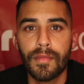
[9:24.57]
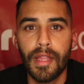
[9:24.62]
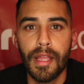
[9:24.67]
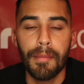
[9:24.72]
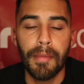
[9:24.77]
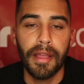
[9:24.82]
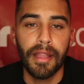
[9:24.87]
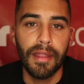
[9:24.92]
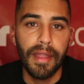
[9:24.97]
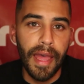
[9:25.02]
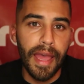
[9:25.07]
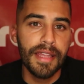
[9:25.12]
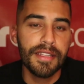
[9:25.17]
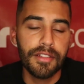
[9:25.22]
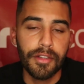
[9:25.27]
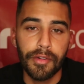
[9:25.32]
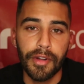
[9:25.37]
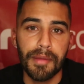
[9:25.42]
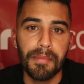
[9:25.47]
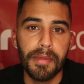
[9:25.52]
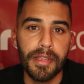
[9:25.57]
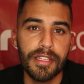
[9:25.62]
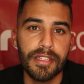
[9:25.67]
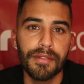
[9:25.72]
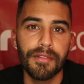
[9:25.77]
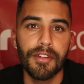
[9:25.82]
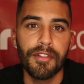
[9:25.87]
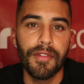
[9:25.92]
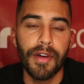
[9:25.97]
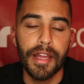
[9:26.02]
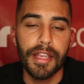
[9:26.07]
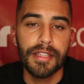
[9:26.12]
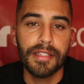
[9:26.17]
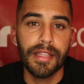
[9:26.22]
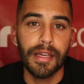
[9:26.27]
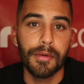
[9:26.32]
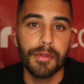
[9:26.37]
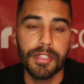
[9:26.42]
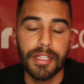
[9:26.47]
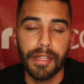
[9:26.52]
And my last great piece of advice
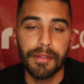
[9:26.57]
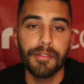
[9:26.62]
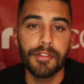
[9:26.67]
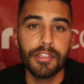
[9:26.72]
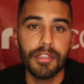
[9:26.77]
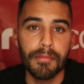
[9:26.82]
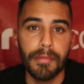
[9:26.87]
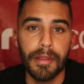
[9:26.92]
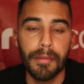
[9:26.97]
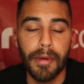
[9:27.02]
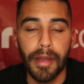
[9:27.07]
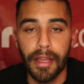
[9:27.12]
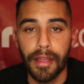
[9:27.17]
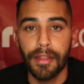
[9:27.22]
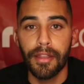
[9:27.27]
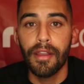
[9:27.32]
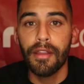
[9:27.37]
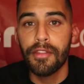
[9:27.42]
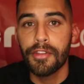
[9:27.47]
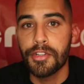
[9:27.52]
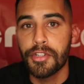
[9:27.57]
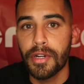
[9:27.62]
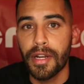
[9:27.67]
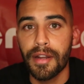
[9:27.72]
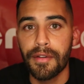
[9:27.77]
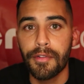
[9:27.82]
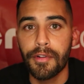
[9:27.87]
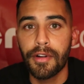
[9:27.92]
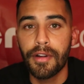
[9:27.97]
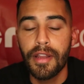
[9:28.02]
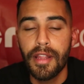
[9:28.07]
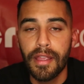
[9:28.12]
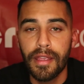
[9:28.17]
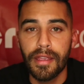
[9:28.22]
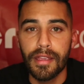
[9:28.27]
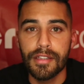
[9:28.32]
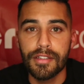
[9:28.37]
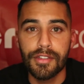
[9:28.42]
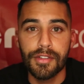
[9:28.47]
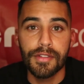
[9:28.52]
that was given to me by another driver
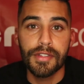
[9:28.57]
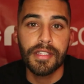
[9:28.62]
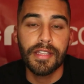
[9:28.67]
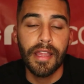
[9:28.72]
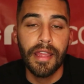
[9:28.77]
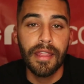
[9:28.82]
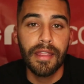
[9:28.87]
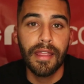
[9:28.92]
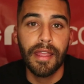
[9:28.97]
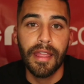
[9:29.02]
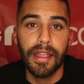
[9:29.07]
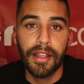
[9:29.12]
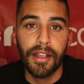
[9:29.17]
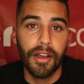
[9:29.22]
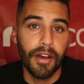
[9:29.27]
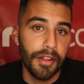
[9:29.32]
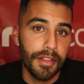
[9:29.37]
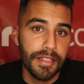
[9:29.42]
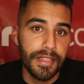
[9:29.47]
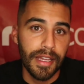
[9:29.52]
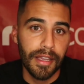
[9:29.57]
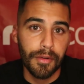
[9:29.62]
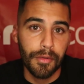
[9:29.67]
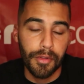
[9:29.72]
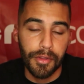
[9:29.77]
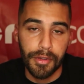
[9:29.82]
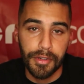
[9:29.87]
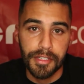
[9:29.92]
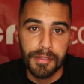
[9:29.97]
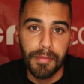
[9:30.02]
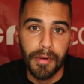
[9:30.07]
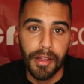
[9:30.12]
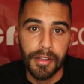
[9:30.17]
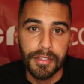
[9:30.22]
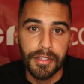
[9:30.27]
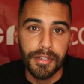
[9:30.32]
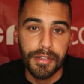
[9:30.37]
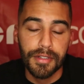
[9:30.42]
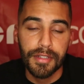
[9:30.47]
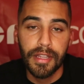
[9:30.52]
is to stay in contact with your
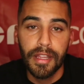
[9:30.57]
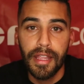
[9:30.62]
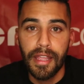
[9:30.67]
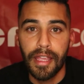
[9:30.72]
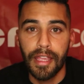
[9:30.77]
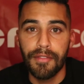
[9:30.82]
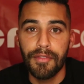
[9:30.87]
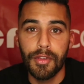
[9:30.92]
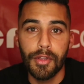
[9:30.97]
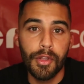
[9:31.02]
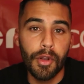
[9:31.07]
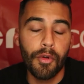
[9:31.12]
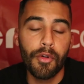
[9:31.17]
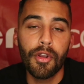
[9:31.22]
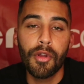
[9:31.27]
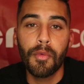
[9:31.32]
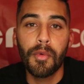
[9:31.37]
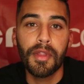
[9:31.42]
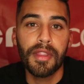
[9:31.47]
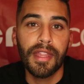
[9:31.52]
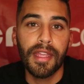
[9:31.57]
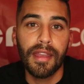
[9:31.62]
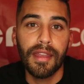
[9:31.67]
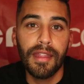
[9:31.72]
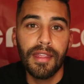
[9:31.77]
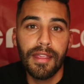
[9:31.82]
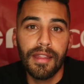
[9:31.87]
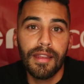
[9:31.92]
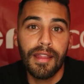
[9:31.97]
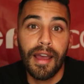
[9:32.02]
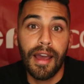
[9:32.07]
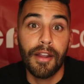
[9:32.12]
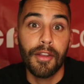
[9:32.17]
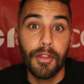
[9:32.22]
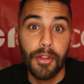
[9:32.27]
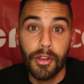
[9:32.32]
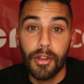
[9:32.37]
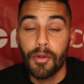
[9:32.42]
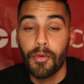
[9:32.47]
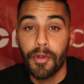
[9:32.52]
sponsors. If you don't know what they need, how do
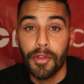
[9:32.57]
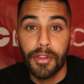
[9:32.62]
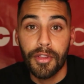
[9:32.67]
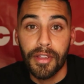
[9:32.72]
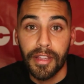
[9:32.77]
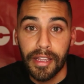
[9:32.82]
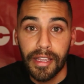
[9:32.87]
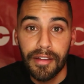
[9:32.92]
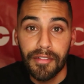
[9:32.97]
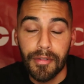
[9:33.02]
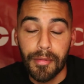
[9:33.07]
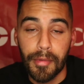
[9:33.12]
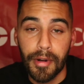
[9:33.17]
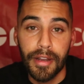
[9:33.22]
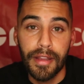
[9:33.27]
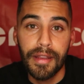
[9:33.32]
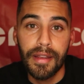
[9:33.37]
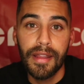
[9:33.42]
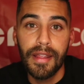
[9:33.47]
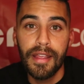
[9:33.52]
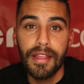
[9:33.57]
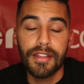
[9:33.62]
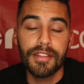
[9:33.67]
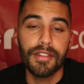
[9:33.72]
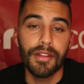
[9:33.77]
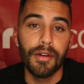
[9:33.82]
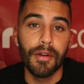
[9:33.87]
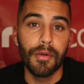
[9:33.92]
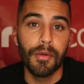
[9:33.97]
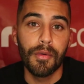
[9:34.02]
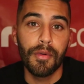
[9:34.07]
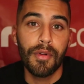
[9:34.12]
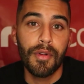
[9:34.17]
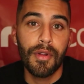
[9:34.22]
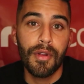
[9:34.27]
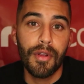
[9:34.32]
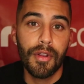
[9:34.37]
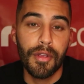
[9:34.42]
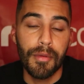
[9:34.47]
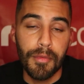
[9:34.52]
you know what you can give them, right? So
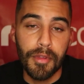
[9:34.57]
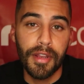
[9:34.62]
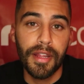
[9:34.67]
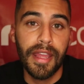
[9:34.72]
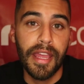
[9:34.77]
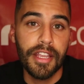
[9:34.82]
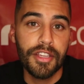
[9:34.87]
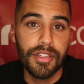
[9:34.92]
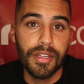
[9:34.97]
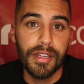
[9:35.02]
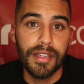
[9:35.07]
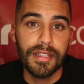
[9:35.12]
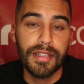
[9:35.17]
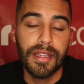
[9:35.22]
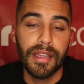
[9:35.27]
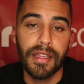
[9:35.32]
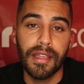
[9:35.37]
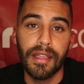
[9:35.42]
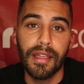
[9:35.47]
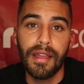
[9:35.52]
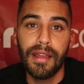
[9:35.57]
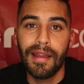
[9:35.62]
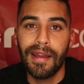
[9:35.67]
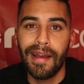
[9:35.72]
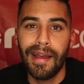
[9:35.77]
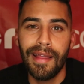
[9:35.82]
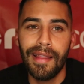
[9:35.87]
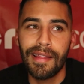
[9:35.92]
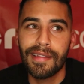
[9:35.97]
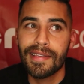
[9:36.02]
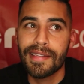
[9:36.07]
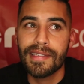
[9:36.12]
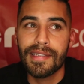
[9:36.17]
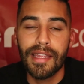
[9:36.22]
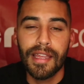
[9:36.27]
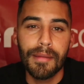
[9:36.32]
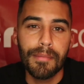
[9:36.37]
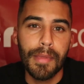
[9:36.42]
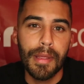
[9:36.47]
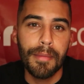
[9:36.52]
communication is key. I like to
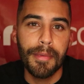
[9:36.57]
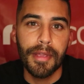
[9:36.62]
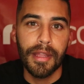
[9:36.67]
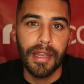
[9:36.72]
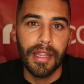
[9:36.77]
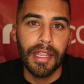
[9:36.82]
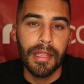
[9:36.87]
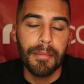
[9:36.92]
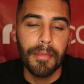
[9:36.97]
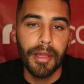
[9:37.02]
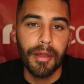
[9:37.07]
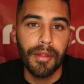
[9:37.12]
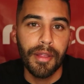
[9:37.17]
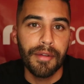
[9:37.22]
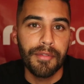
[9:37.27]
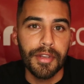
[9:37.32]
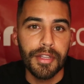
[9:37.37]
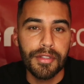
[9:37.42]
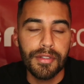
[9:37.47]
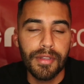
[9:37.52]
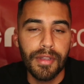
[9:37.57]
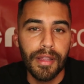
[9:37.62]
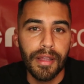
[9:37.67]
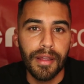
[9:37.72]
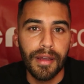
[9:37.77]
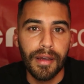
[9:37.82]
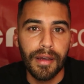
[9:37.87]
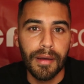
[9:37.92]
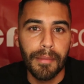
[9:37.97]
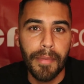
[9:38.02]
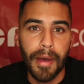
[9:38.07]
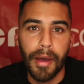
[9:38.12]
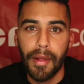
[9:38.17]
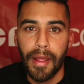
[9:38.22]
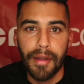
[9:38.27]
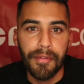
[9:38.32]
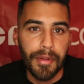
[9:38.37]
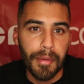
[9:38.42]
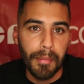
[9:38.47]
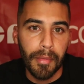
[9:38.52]
send maybe an email every uh, about
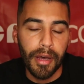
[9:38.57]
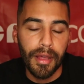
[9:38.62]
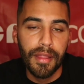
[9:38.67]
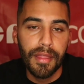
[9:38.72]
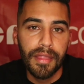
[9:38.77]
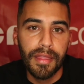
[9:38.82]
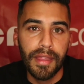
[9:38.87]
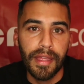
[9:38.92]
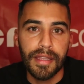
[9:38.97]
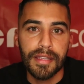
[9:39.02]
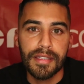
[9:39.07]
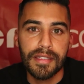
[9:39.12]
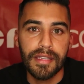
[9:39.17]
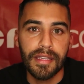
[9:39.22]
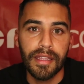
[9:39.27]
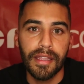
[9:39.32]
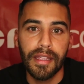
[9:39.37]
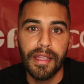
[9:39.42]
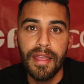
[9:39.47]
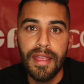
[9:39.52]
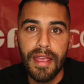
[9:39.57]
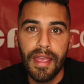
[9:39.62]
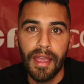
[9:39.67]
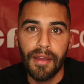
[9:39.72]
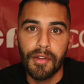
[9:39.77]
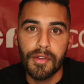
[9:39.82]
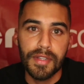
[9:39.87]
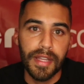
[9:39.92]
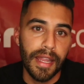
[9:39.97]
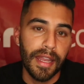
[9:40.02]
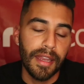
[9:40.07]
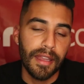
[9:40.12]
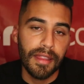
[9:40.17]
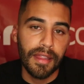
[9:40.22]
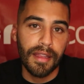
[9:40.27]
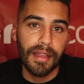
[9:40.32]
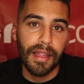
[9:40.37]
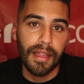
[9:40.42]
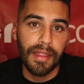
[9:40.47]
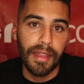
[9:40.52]
every month and see if there's
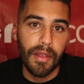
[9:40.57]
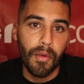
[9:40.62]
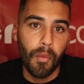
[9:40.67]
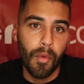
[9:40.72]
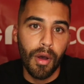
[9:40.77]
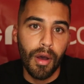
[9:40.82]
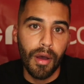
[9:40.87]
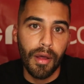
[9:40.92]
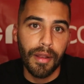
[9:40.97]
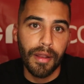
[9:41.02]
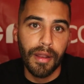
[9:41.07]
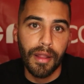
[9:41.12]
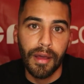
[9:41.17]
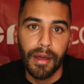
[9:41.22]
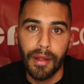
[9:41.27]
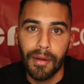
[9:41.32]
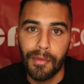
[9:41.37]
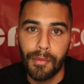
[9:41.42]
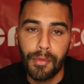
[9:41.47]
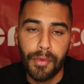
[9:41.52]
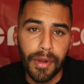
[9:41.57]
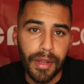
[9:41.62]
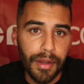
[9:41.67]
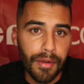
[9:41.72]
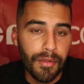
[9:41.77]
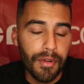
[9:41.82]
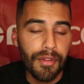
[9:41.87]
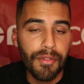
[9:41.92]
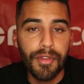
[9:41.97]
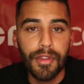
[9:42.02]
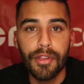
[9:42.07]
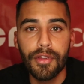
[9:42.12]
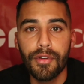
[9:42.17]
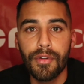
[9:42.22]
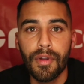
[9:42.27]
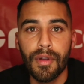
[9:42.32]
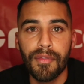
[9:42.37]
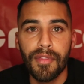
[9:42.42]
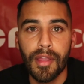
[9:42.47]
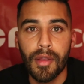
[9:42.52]
anything that they want a uh, written
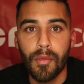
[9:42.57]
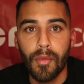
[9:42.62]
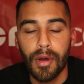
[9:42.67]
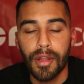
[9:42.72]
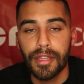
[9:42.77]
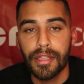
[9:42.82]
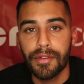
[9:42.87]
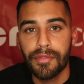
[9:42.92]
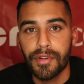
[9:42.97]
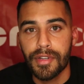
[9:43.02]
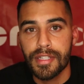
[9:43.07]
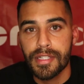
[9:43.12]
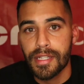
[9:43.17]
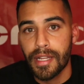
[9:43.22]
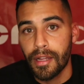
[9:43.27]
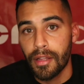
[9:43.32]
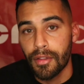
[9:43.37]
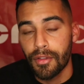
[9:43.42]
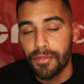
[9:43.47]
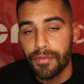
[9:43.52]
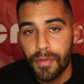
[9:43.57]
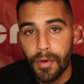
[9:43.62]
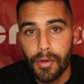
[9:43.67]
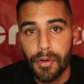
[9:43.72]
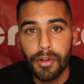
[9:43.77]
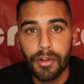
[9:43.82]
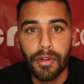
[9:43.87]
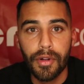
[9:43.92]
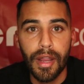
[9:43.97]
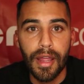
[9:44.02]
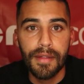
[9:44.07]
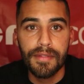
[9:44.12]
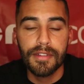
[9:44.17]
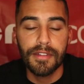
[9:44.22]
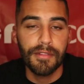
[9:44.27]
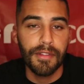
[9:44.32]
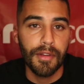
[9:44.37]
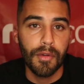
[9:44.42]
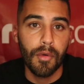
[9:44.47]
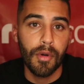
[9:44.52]
review, if they want different style of photographs,
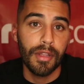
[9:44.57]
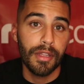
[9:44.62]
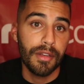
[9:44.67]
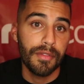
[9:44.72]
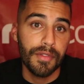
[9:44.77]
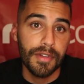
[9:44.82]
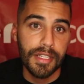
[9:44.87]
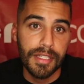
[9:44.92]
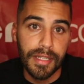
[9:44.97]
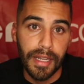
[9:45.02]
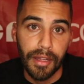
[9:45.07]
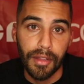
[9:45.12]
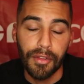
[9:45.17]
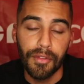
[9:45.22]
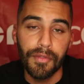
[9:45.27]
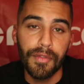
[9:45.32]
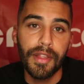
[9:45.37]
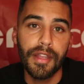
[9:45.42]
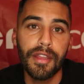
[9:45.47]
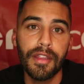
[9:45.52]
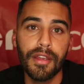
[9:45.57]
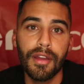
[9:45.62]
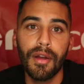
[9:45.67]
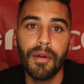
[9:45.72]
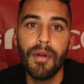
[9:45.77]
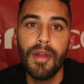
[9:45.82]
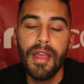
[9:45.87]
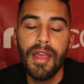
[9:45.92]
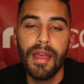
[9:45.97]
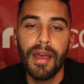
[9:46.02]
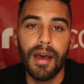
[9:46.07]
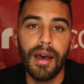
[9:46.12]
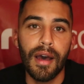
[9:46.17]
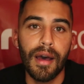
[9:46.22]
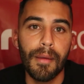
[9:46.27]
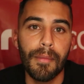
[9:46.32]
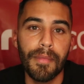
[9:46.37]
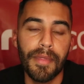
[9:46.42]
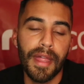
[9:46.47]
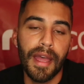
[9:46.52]
if they want different style of video.
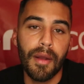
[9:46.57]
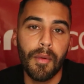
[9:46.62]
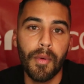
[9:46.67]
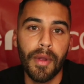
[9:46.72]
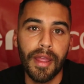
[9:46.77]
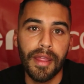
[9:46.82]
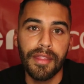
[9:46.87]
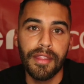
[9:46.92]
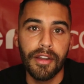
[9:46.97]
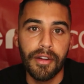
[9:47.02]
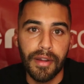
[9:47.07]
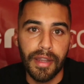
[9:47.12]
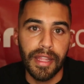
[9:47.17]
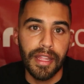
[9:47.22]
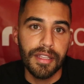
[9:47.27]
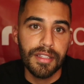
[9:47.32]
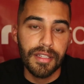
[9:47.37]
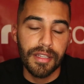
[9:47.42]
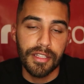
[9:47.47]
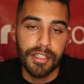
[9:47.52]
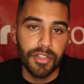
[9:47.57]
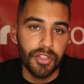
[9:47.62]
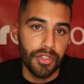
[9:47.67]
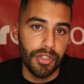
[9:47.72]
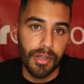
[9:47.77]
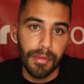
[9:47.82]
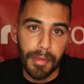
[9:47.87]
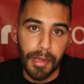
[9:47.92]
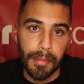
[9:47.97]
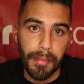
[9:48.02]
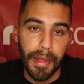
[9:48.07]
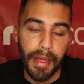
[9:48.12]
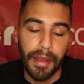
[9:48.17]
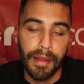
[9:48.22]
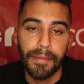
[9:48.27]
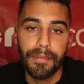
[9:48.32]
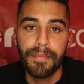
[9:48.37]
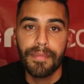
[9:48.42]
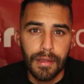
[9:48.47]
Um, that way their needs continue to be met.